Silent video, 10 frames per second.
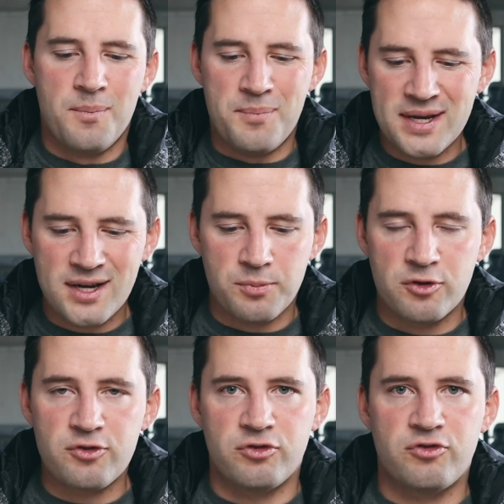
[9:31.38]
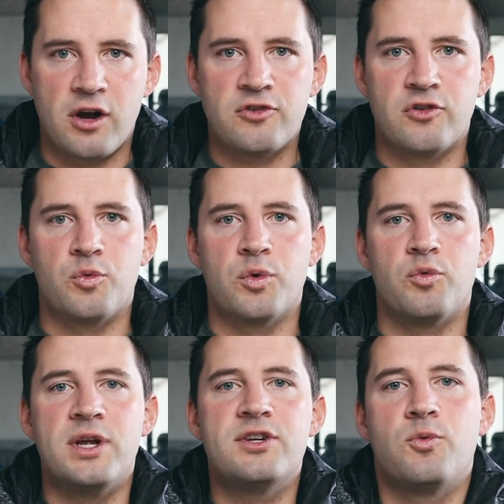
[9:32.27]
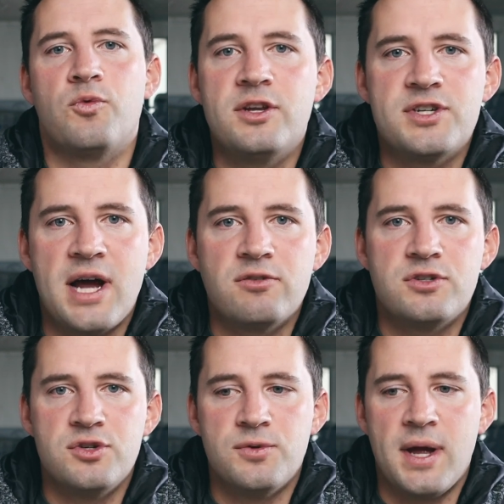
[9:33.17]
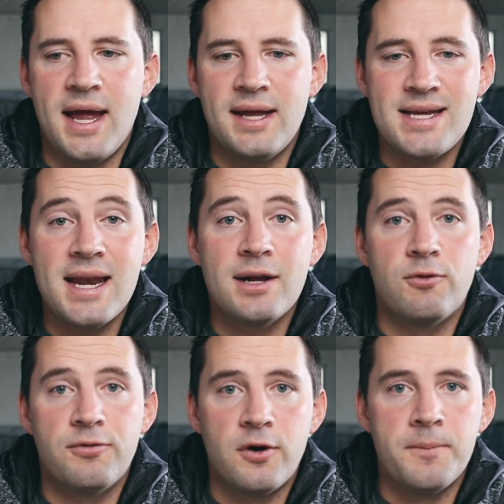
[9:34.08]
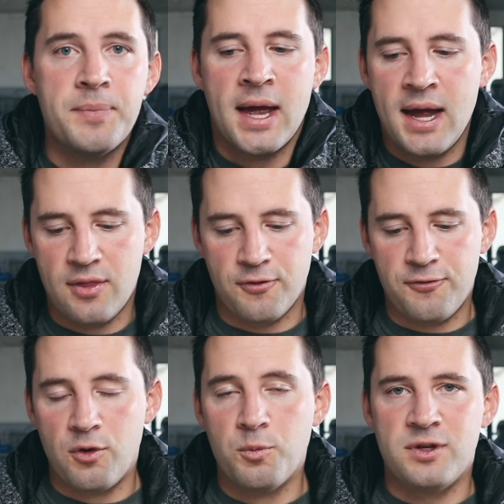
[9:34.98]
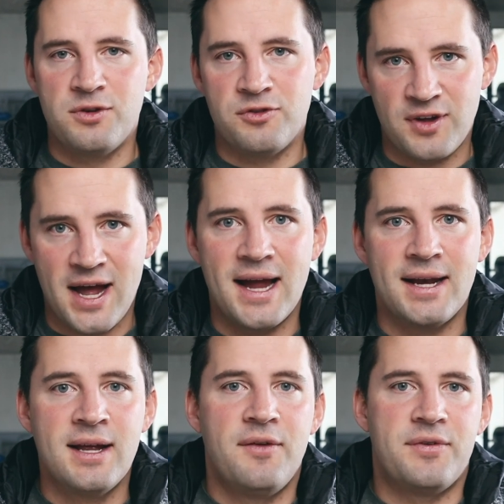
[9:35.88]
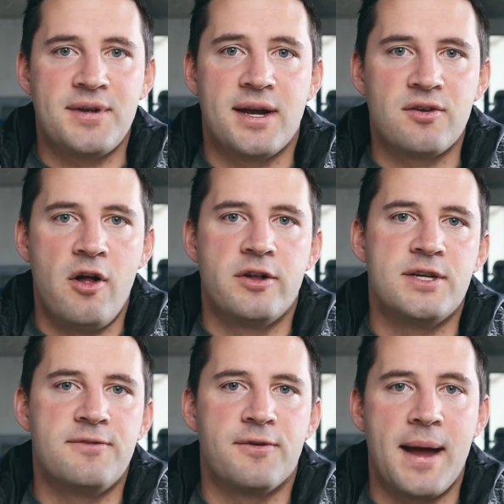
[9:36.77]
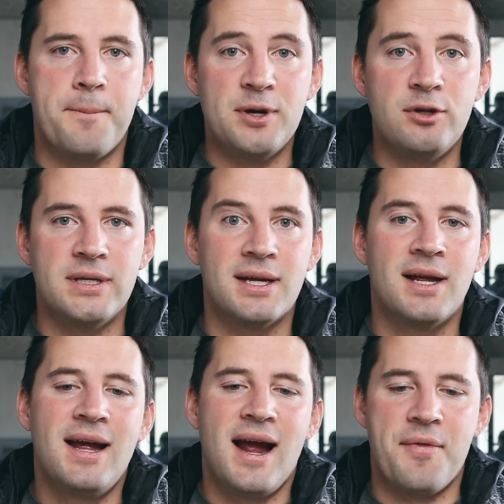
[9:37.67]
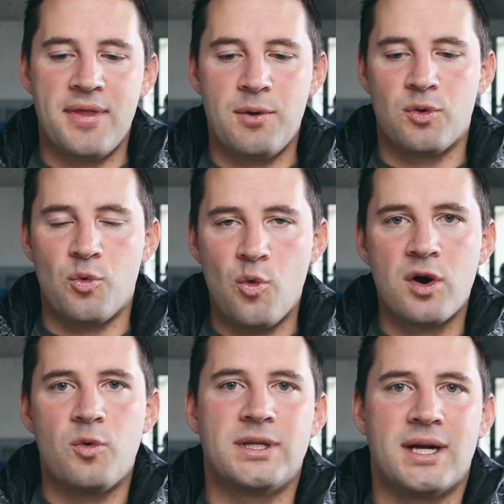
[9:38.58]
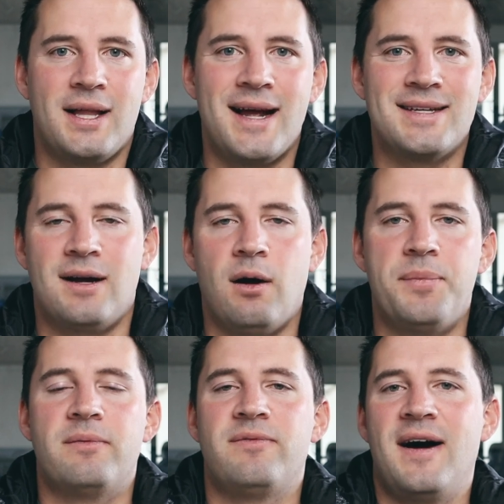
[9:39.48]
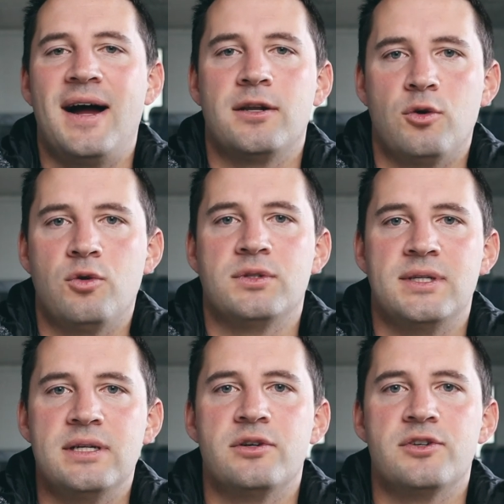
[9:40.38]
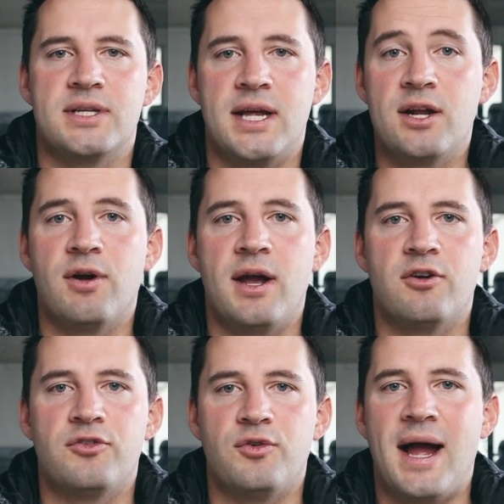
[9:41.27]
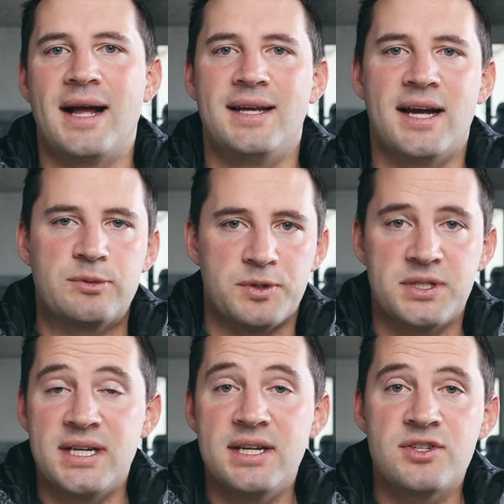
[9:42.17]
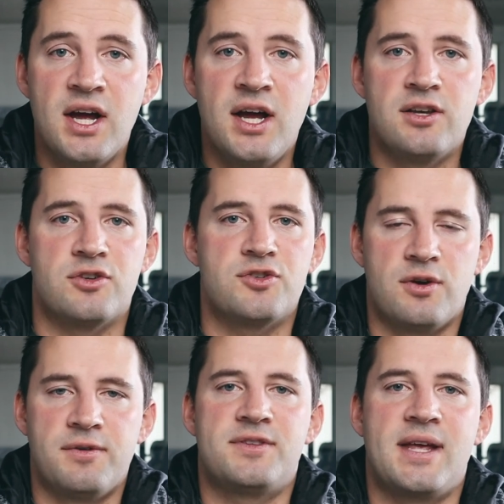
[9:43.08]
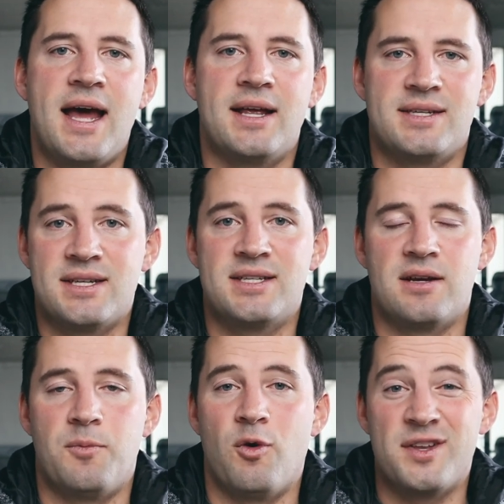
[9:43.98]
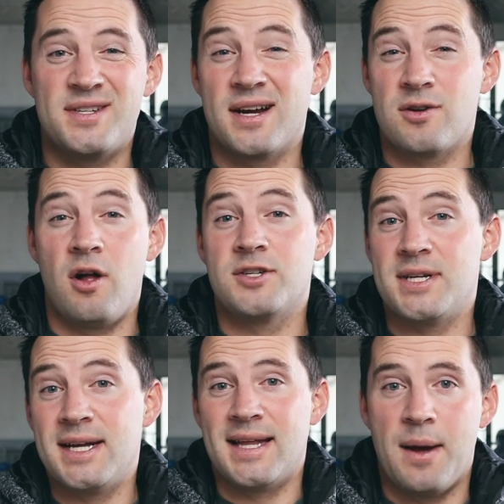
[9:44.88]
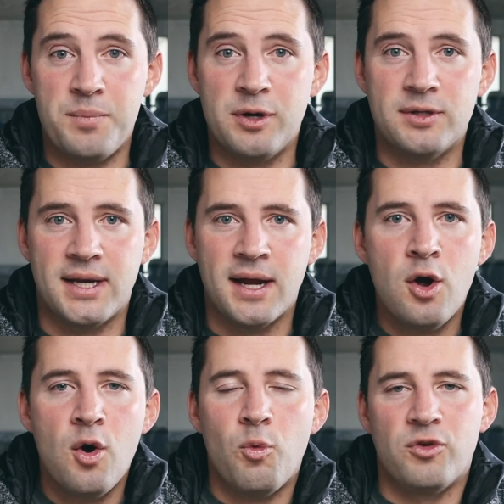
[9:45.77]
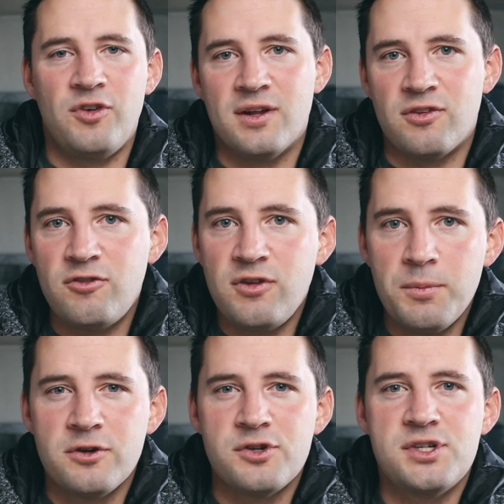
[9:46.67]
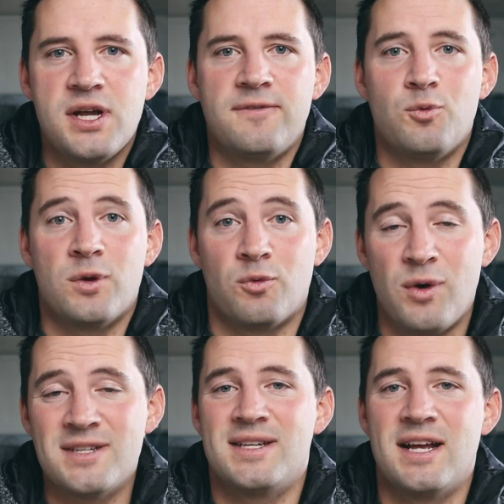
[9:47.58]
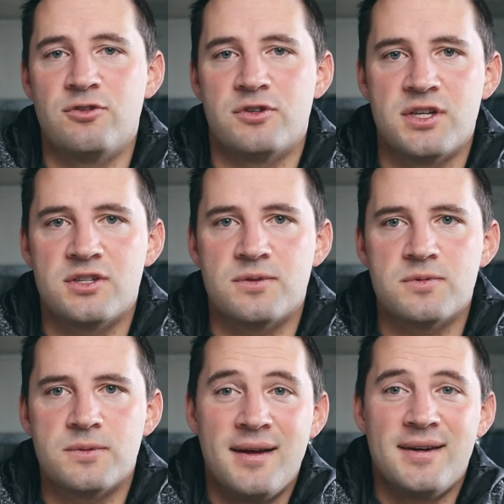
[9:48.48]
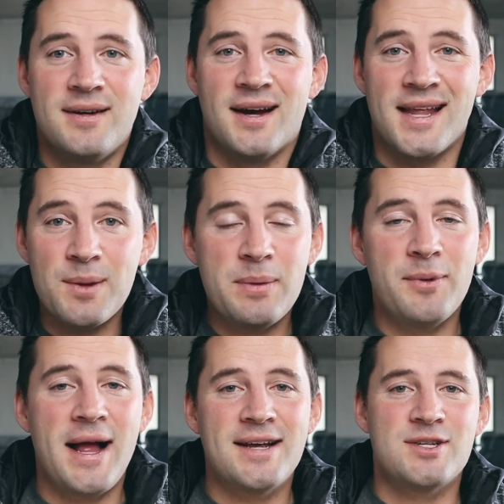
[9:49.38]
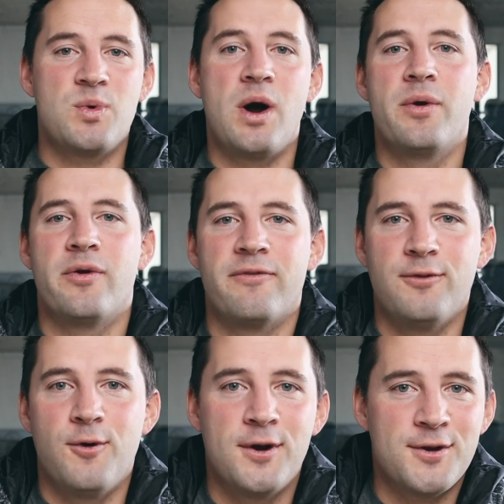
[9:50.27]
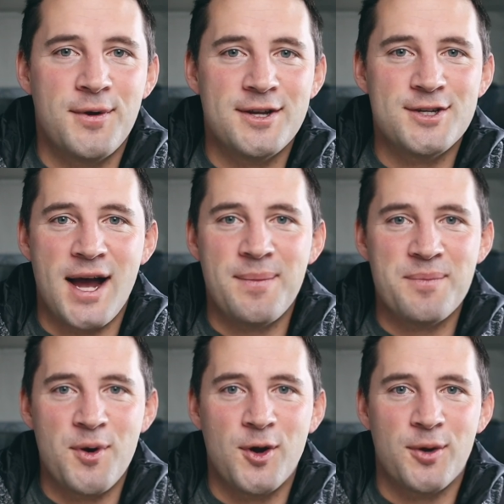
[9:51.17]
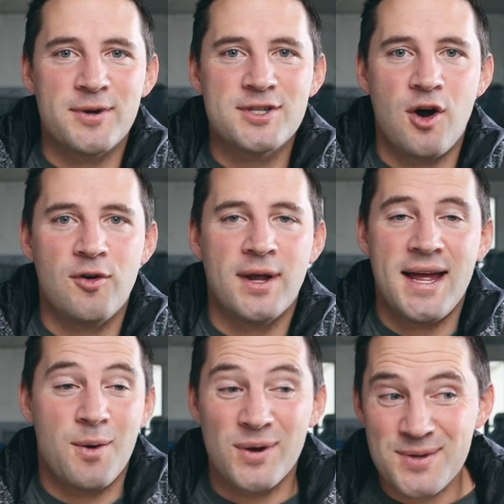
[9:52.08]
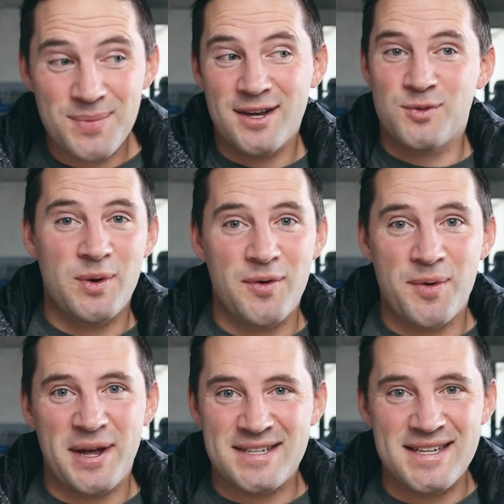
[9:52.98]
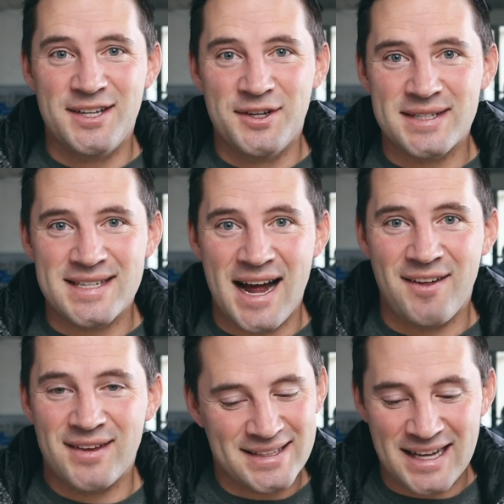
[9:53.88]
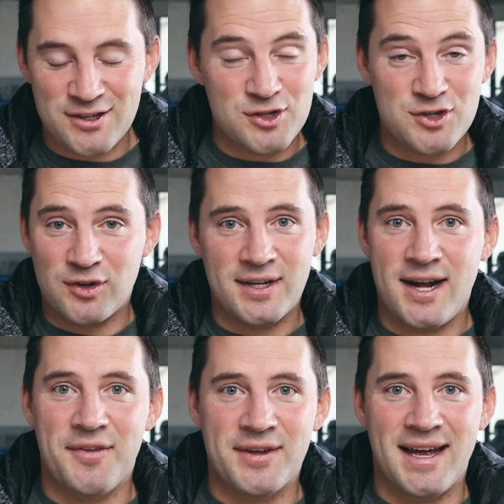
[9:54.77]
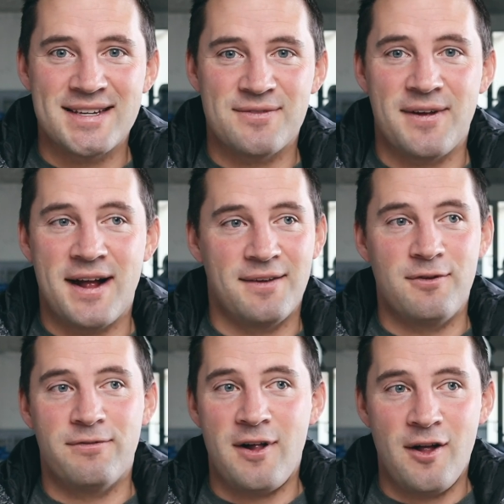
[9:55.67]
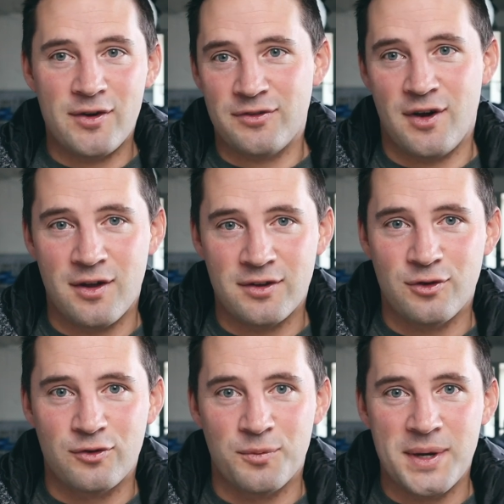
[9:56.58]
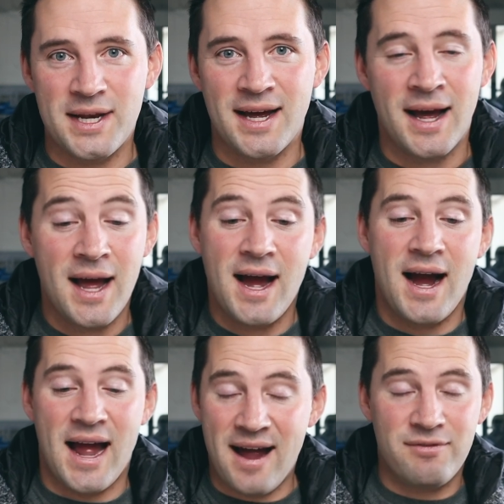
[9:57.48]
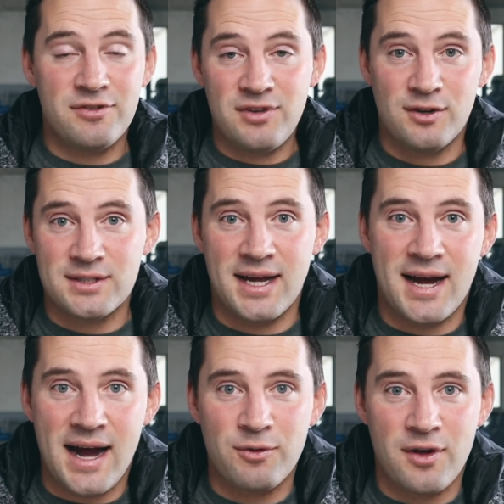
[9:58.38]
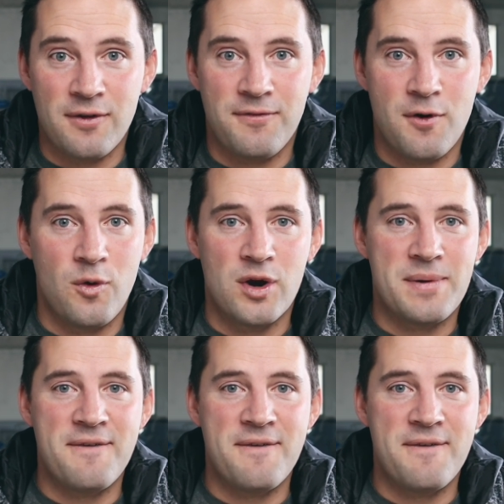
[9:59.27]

big commercial structures would reach out to a technical firm, and the firm would design the technology for that building, and then they would work with the client to help them find local dealers and integrators who had the expertise to service that system or the technology in that building. We're seeing a similar shift with residential systems. A lot of people asked us why we were in Florida doing a job in Boca Raton. It wasn't because we were the best dealer in town. Like, that's certainly not the case. In fact, if you followed us on social media, every single day I was on the phone with one of